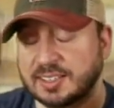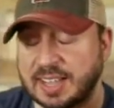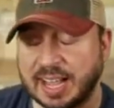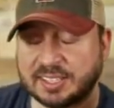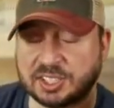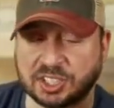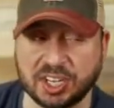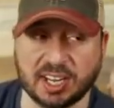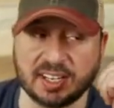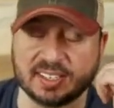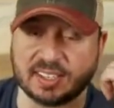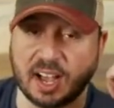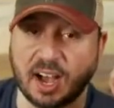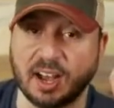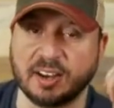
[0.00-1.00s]
That shit
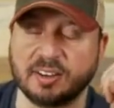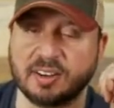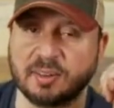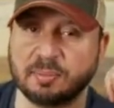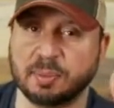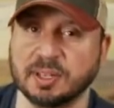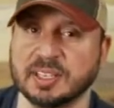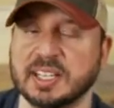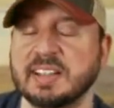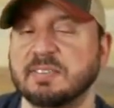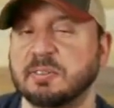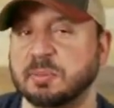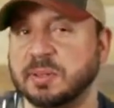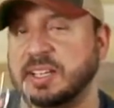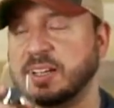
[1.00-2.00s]
is
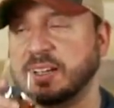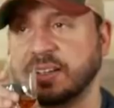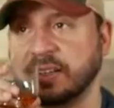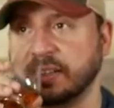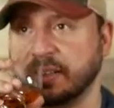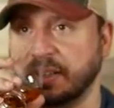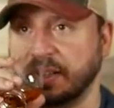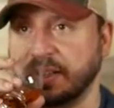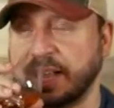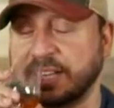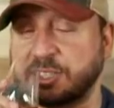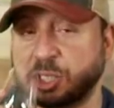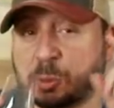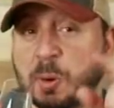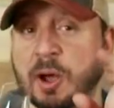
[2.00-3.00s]
unbelievably good.
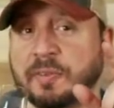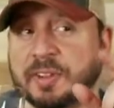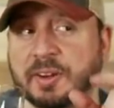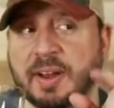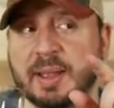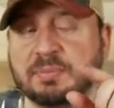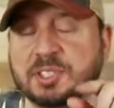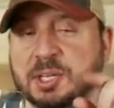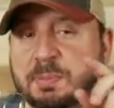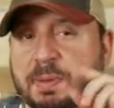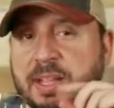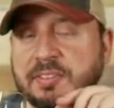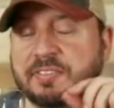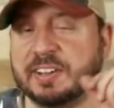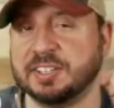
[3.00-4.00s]
That's 12 year
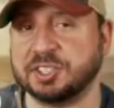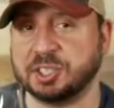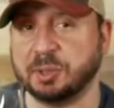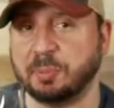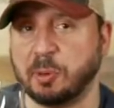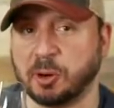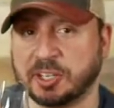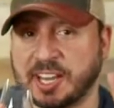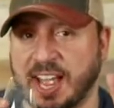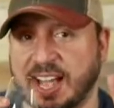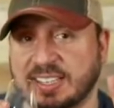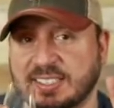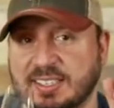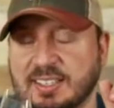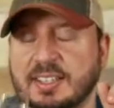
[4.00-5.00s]
MGP finishing a port
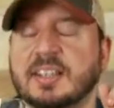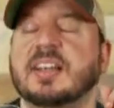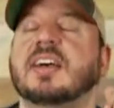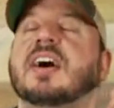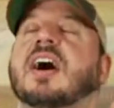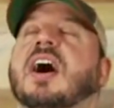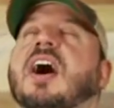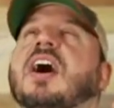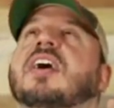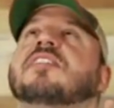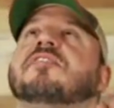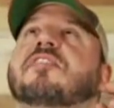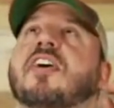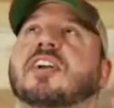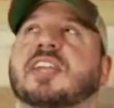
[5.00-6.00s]
cask.
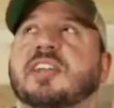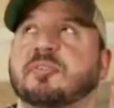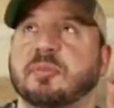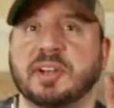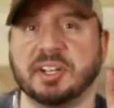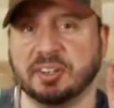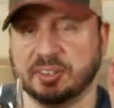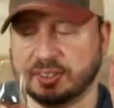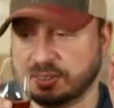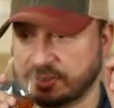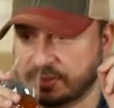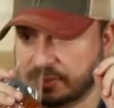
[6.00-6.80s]
Unfucking real.